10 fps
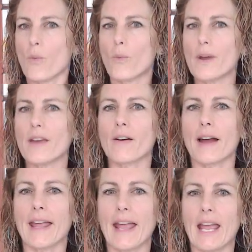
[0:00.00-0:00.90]
where
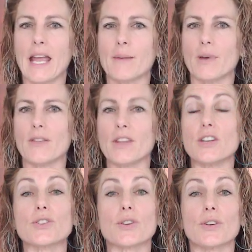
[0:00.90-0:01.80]
I am in the
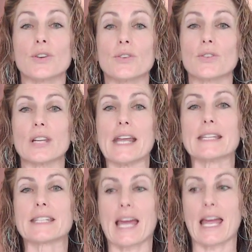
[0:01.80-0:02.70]
internal
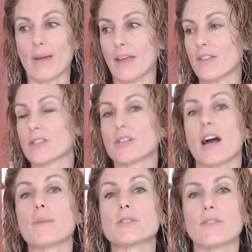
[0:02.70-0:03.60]
landscape and the
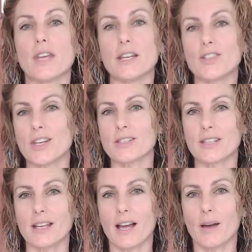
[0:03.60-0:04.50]
types of energies
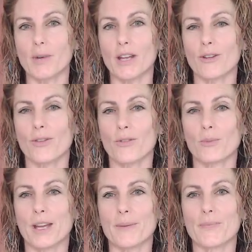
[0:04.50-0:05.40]
that are coming through
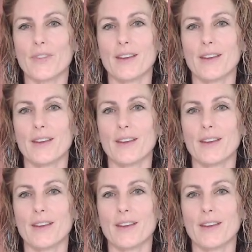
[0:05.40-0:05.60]
me.